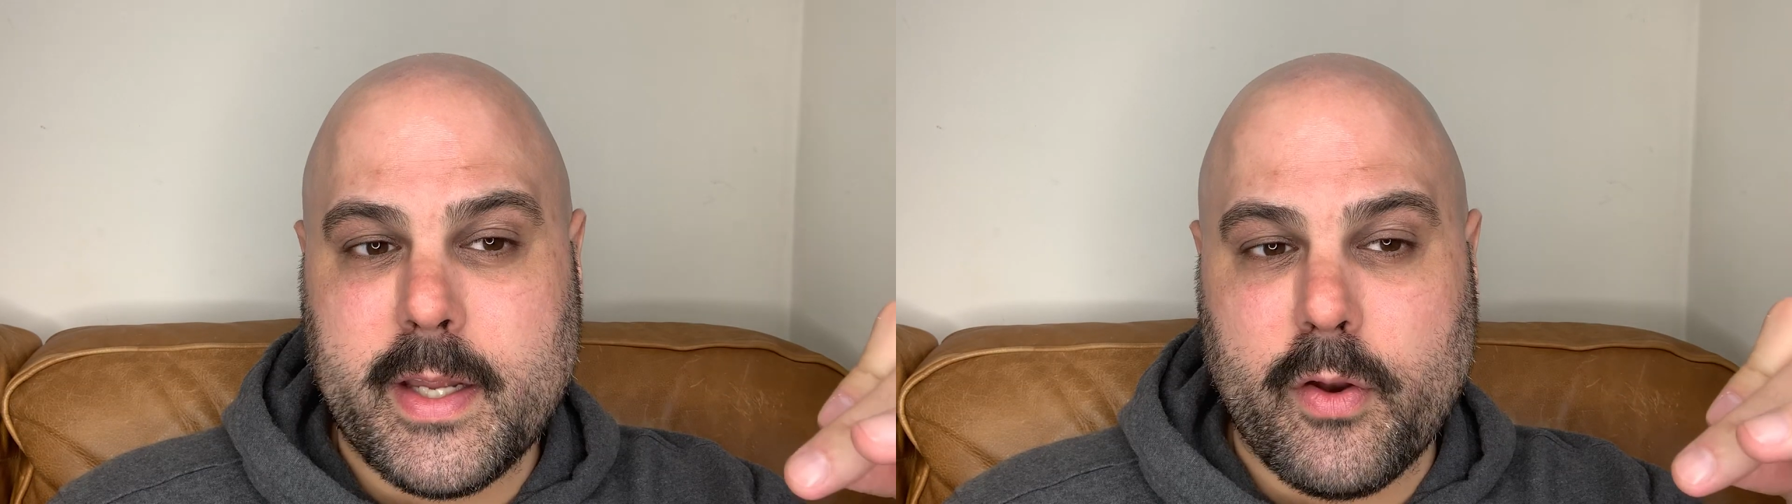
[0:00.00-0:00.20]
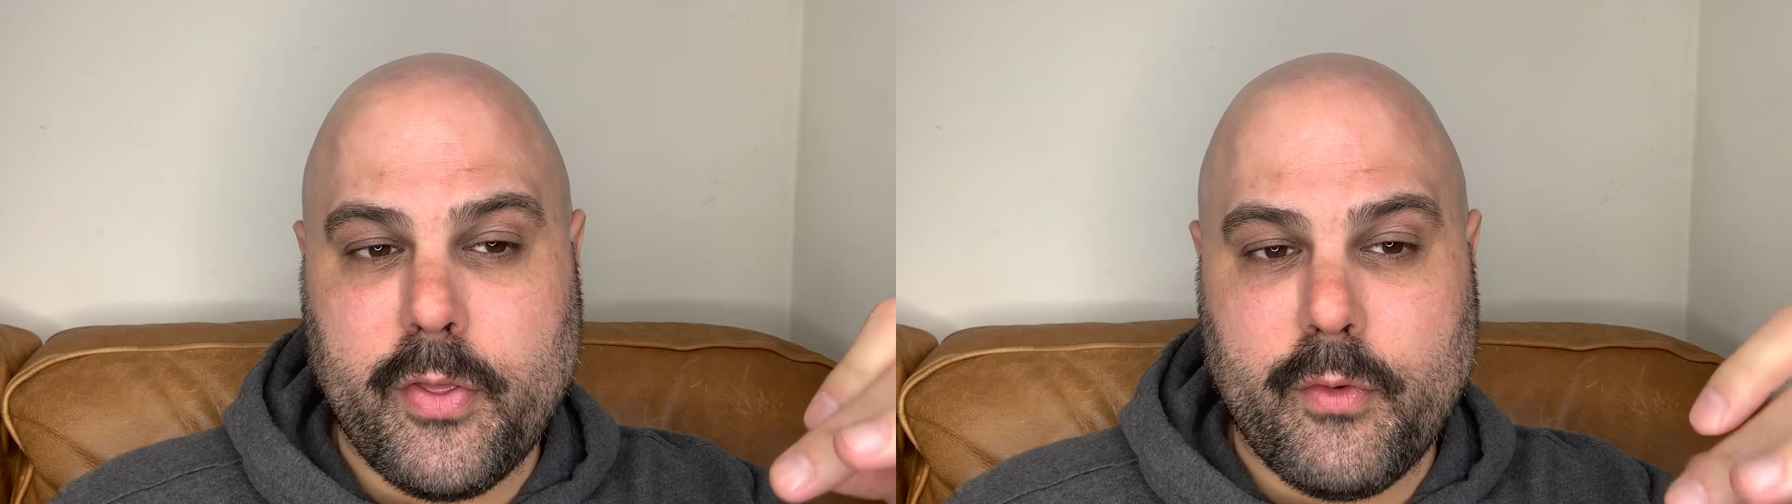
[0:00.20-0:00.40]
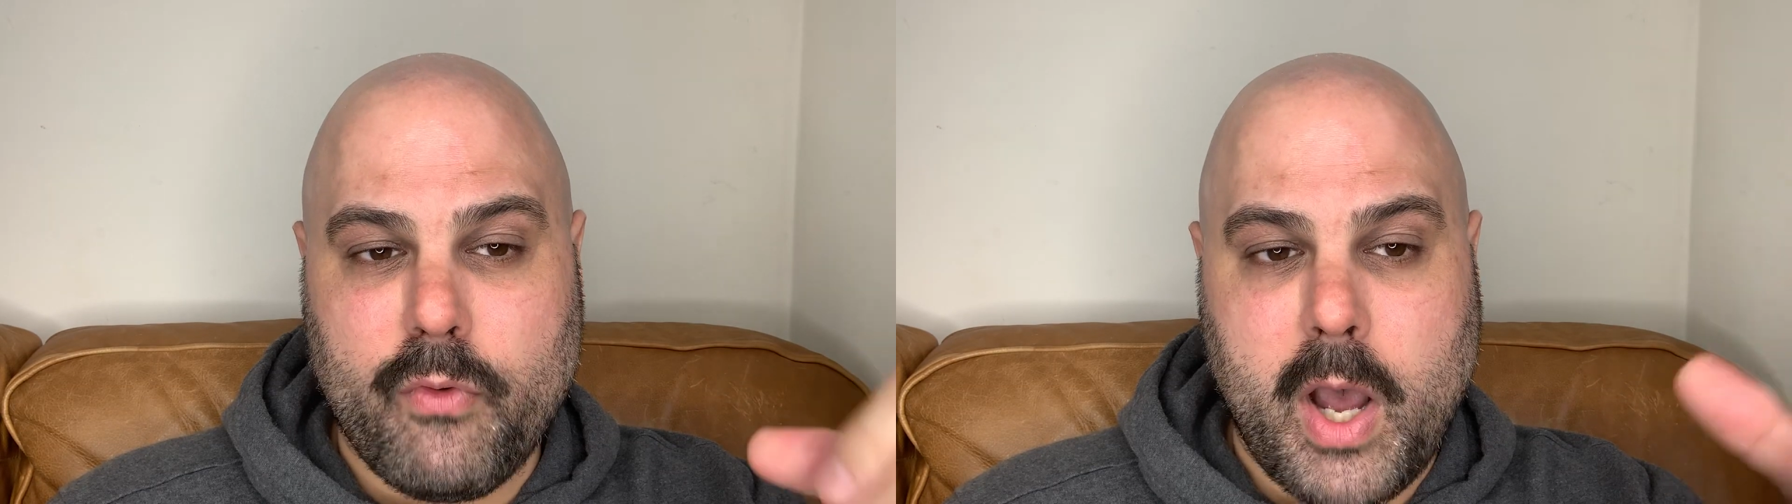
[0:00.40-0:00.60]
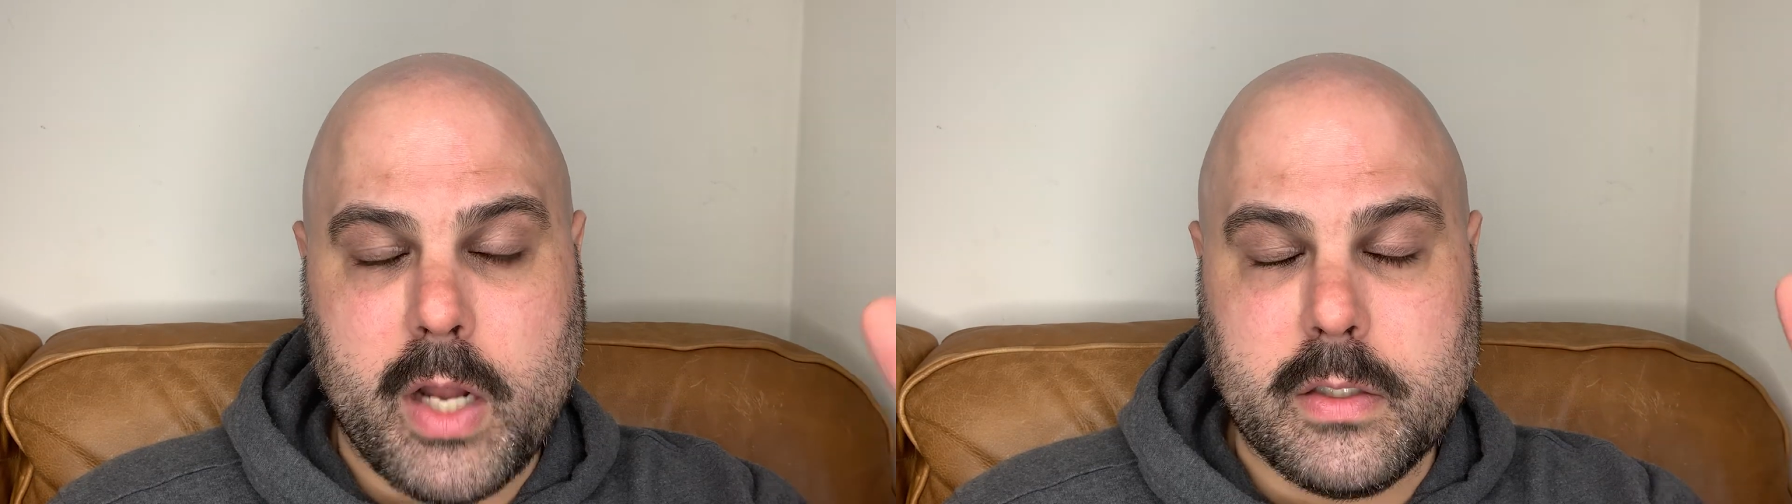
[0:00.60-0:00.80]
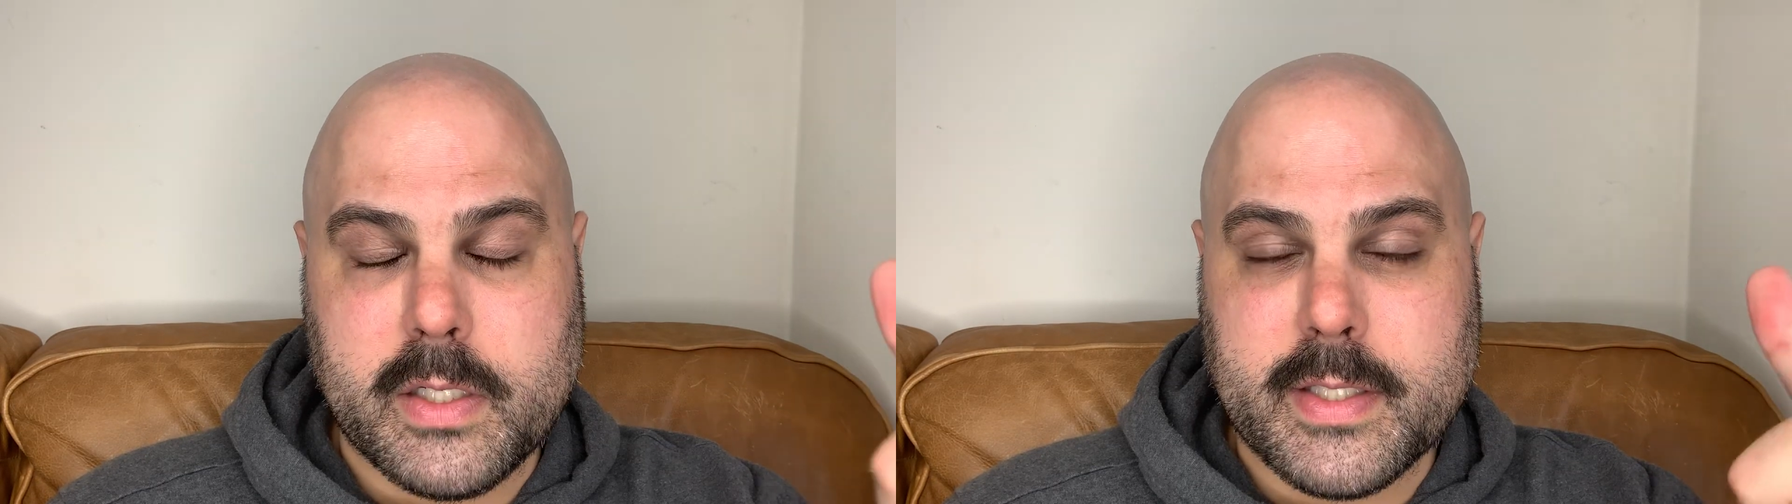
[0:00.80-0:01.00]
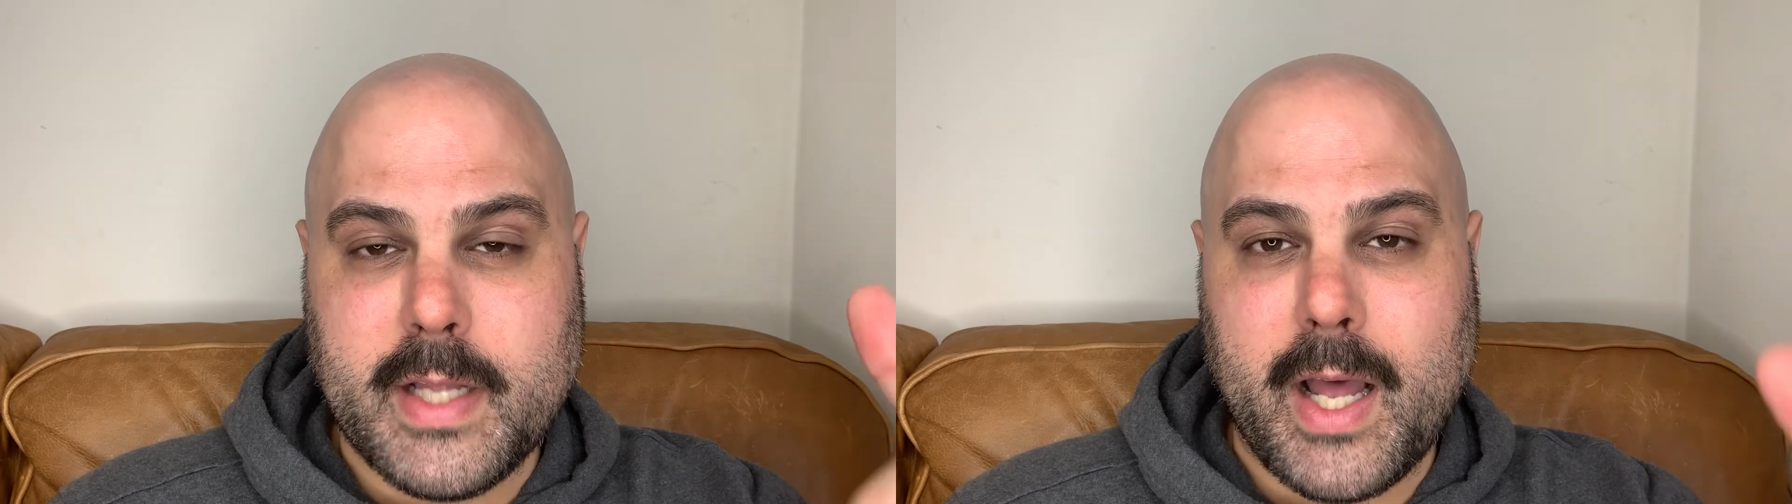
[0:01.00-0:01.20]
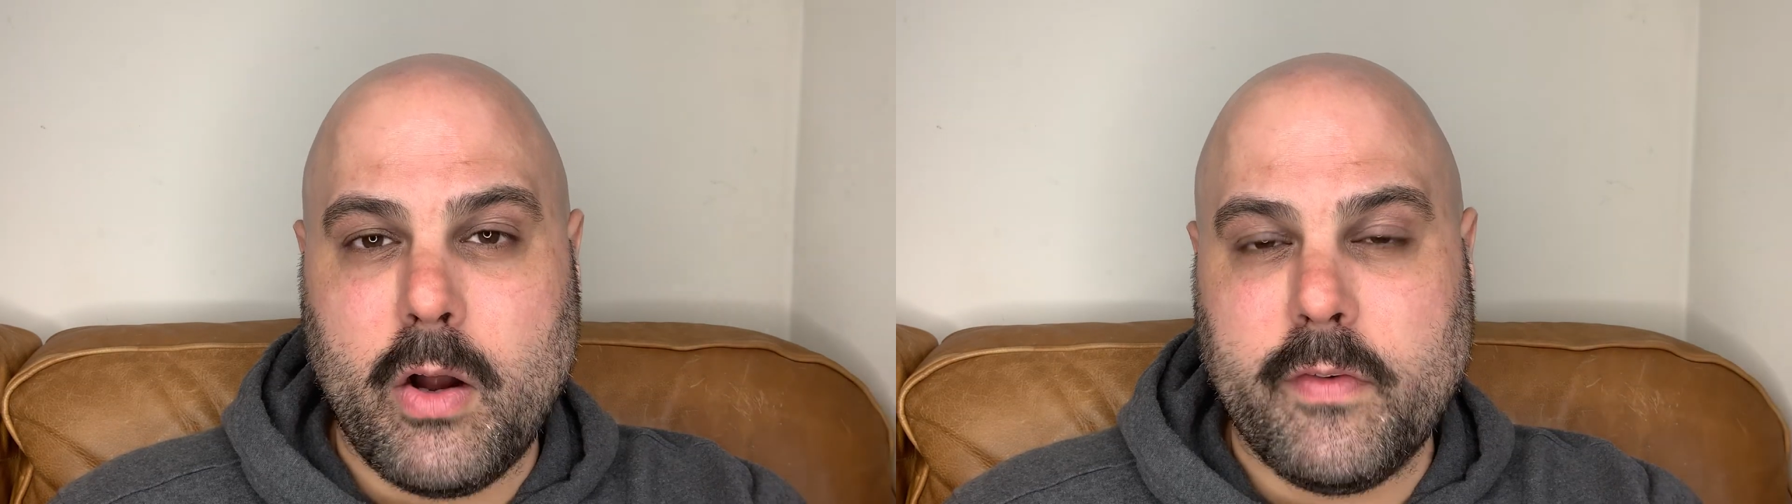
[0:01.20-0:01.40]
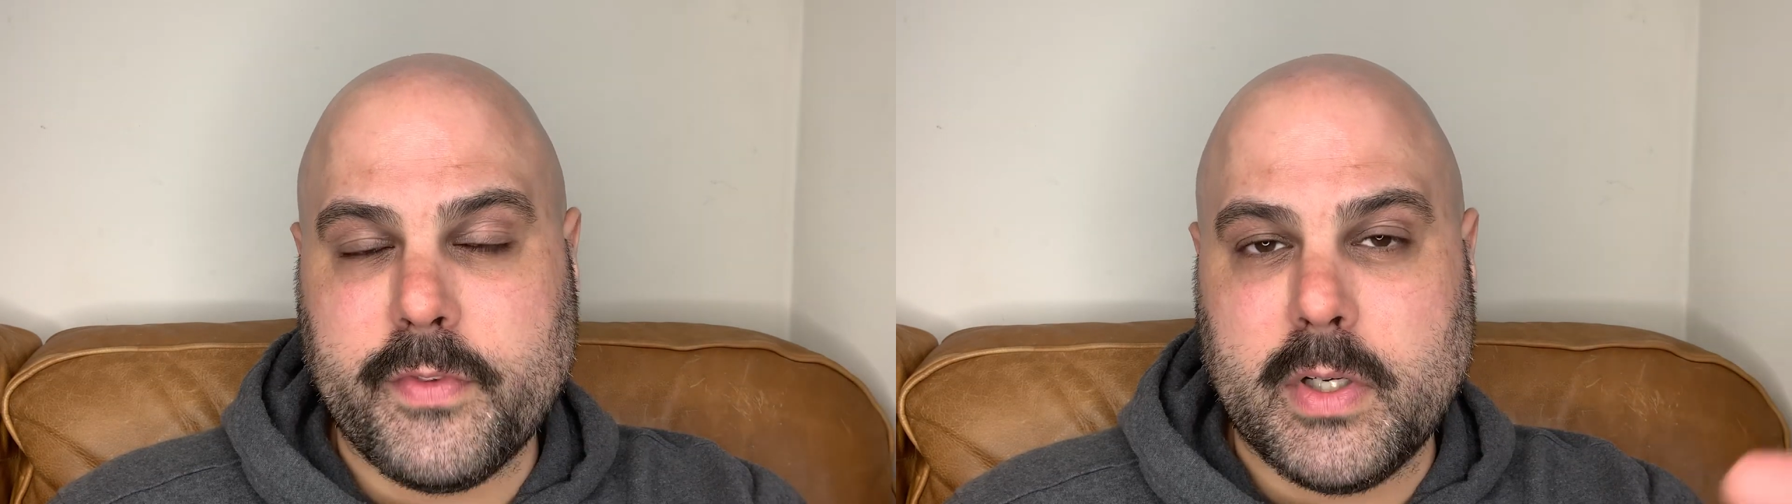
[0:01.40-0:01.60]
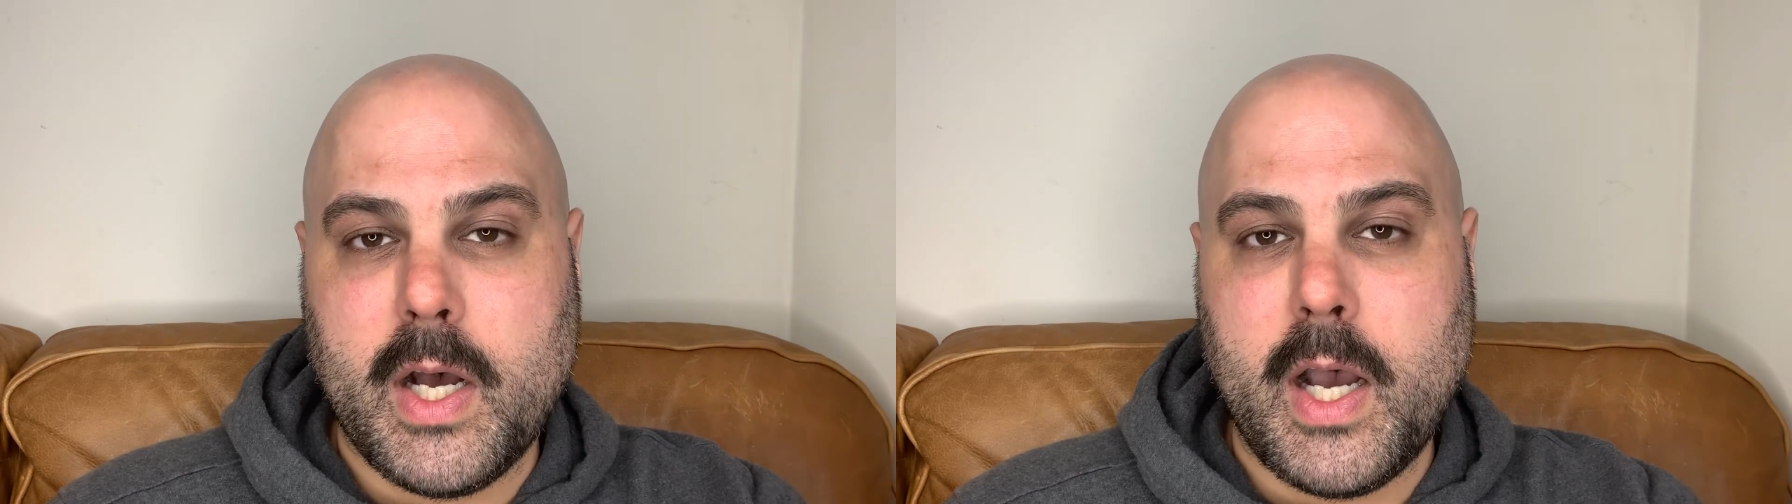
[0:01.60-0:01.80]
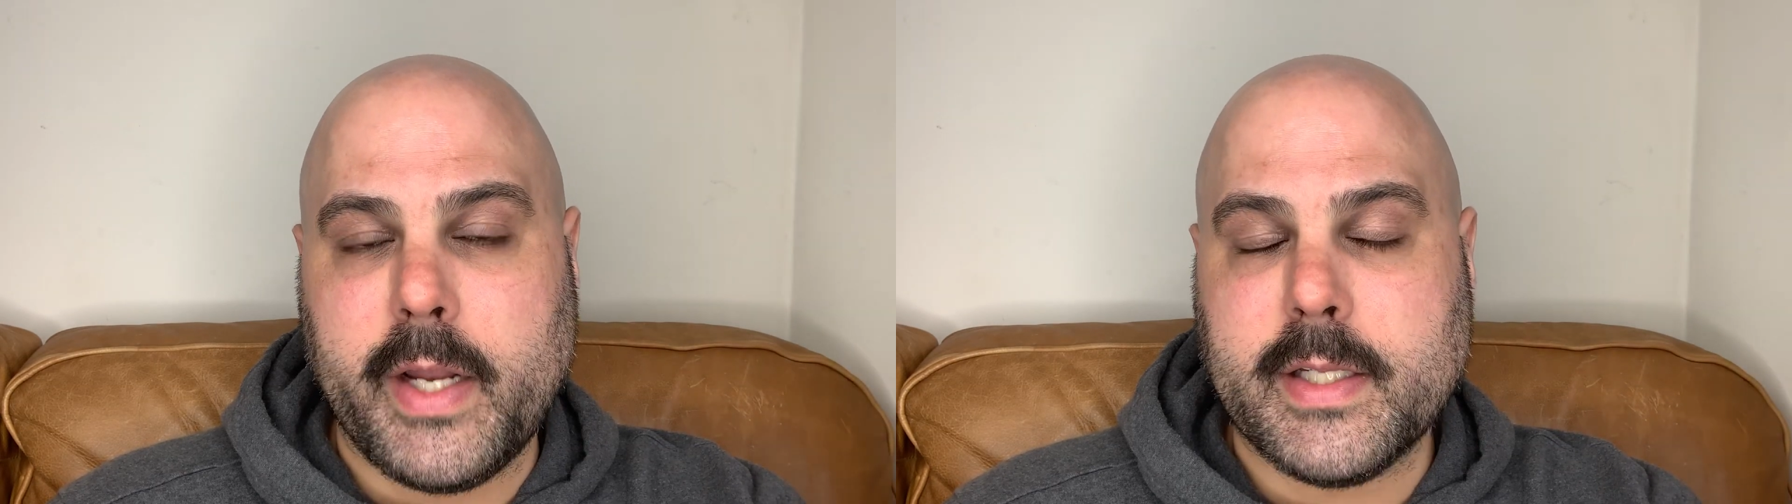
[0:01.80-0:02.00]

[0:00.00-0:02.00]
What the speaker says: their throttle is not off the line.